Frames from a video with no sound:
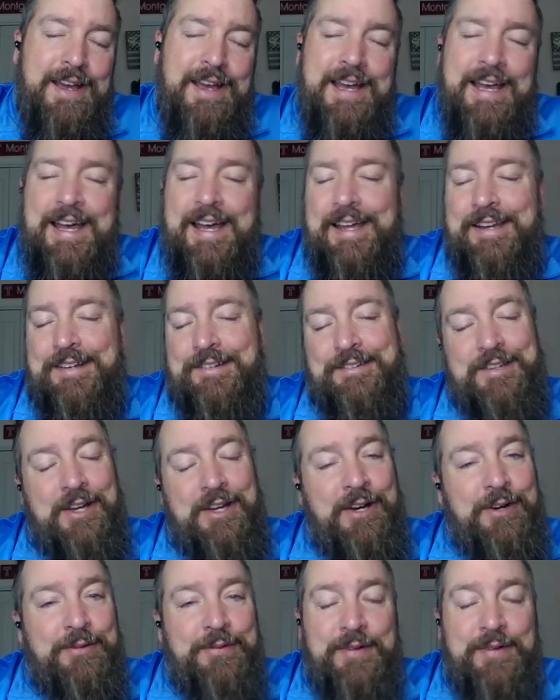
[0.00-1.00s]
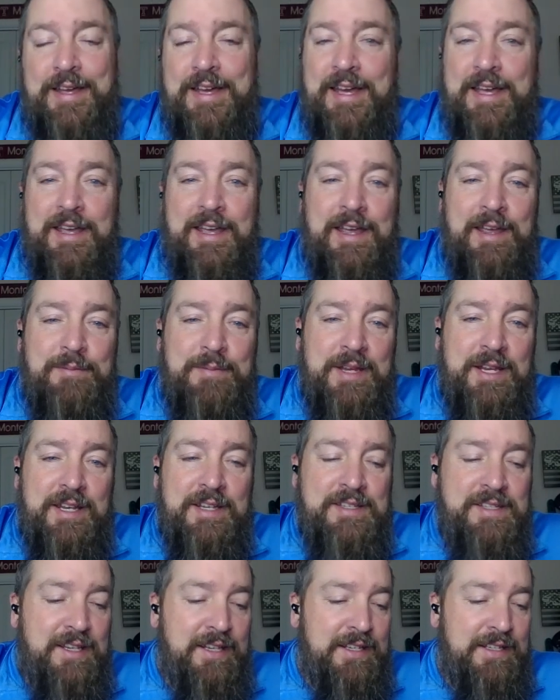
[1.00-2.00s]
I don't know. I mean,
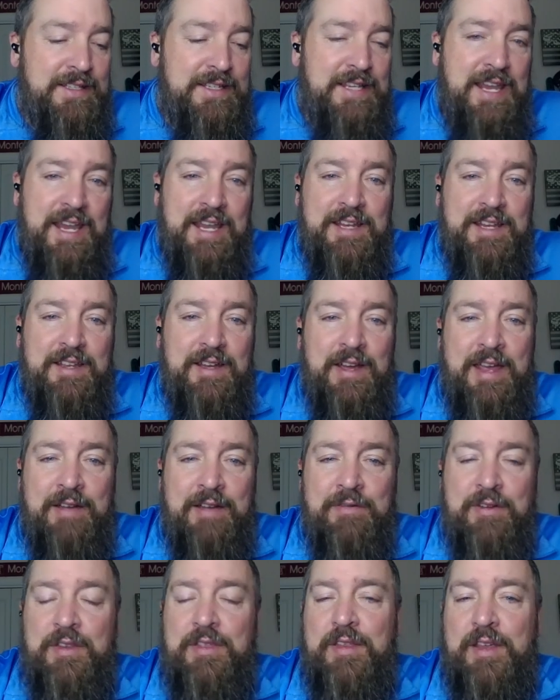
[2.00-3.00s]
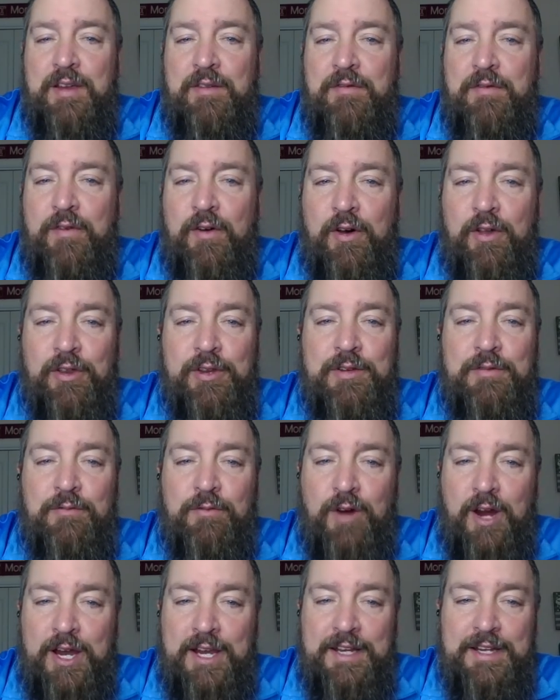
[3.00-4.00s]
it's going to take everything falling
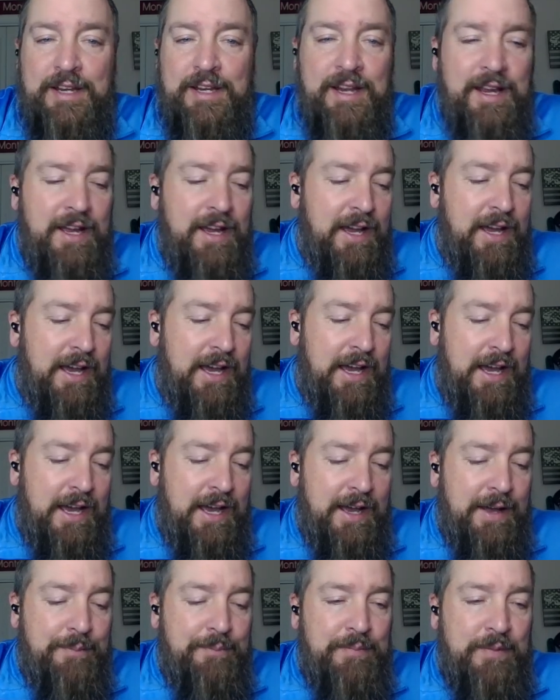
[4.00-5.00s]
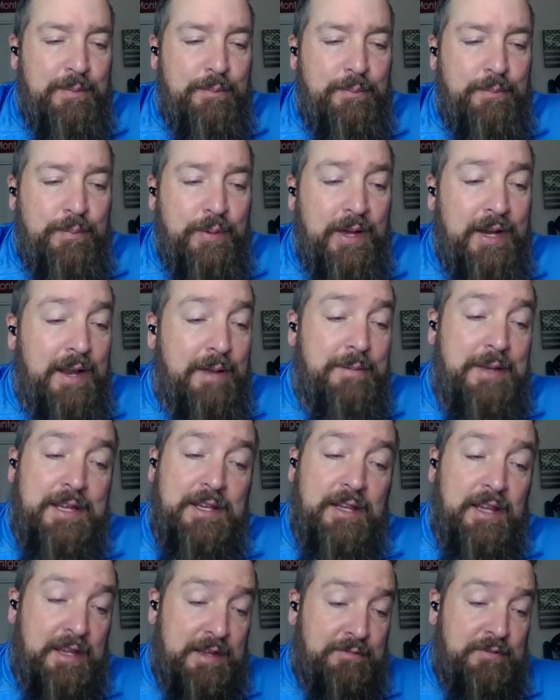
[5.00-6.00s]
right. But, I
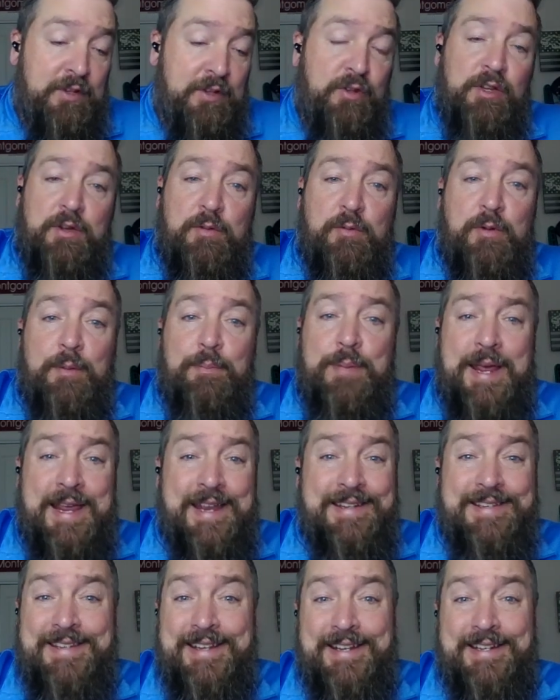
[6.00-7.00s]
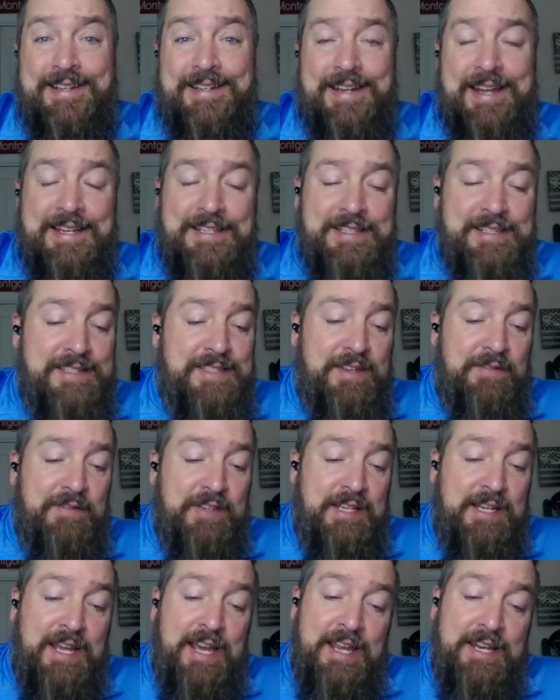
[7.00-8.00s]
mean, if you look at what Penn did in
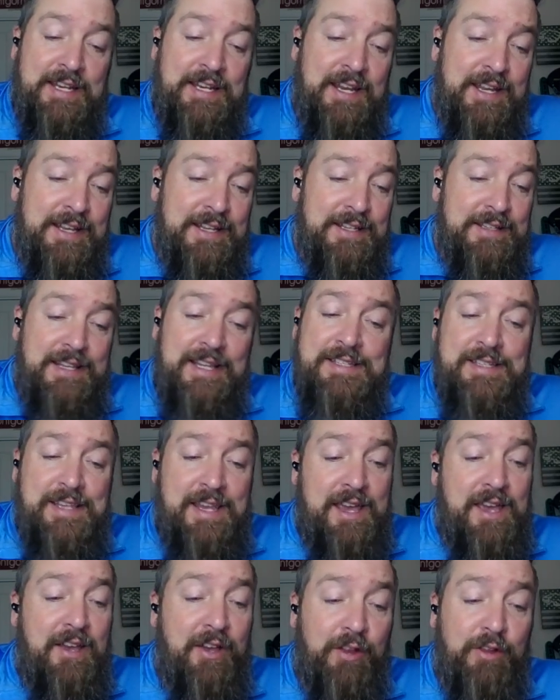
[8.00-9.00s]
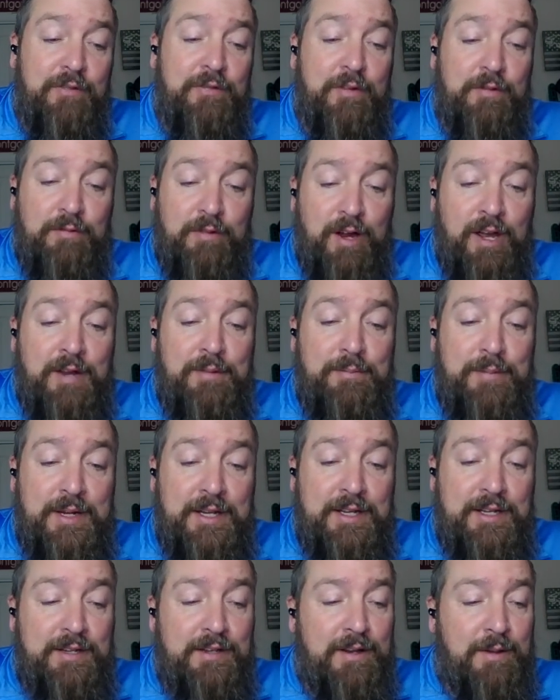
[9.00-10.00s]
1979, that's a hell of a run,
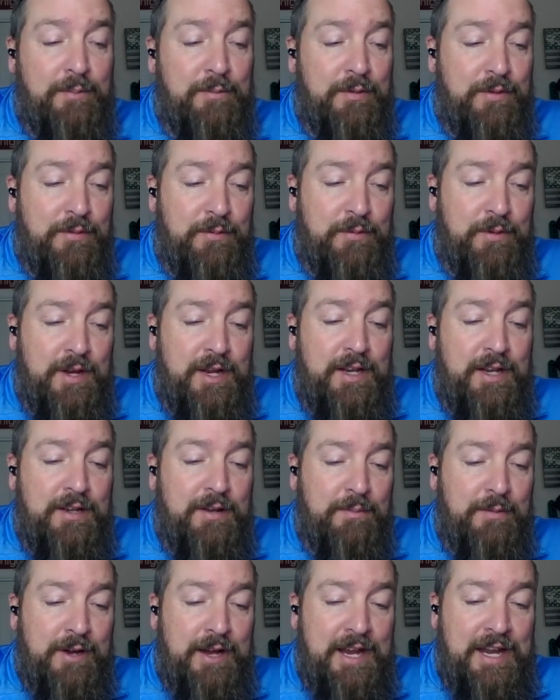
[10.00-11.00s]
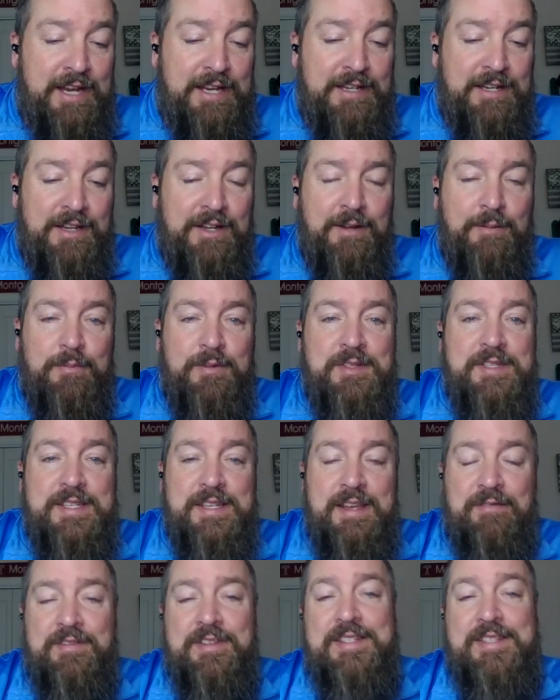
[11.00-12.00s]
beating number 3, number 8, and number
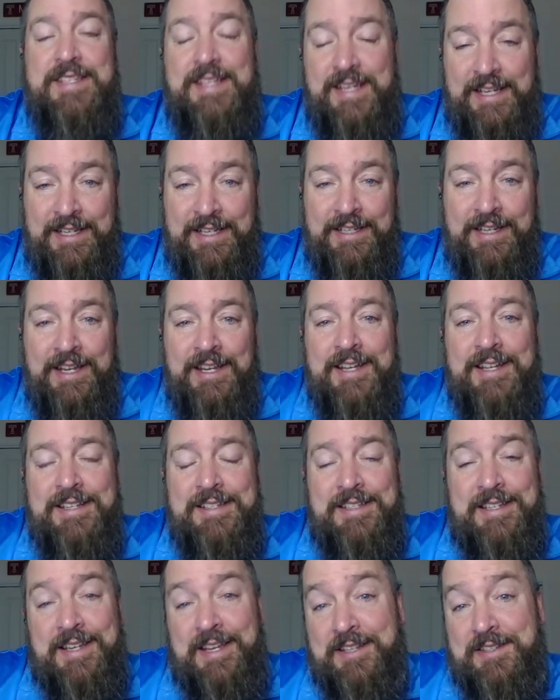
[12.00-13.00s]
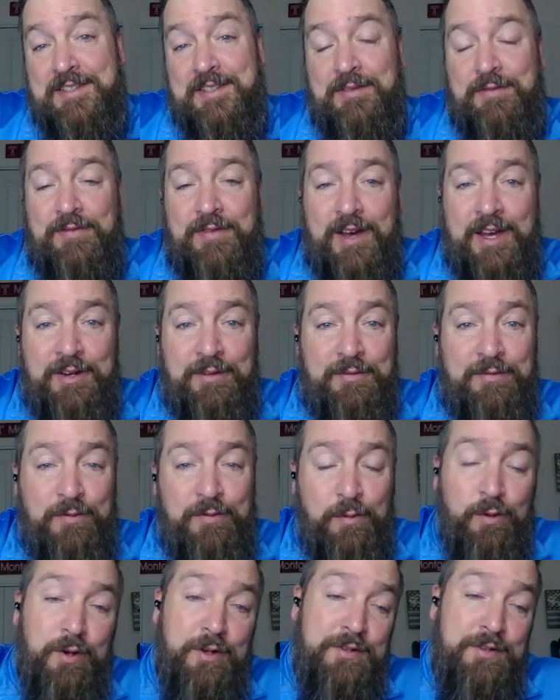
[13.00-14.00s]
17 to get to the Final
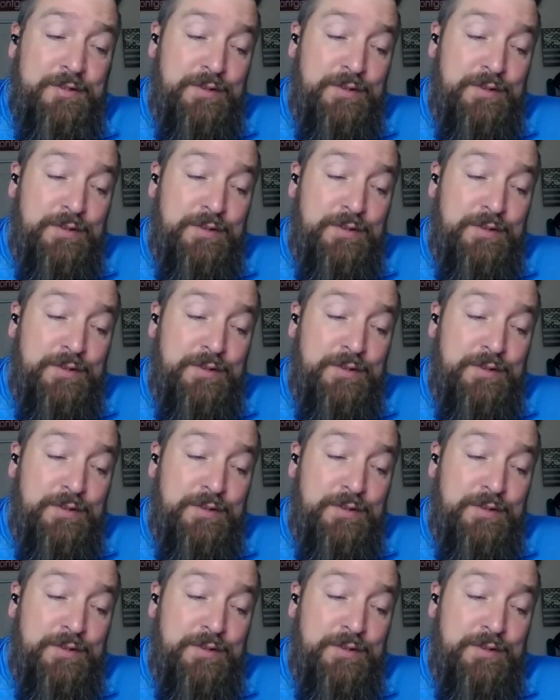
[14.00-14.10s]
Four.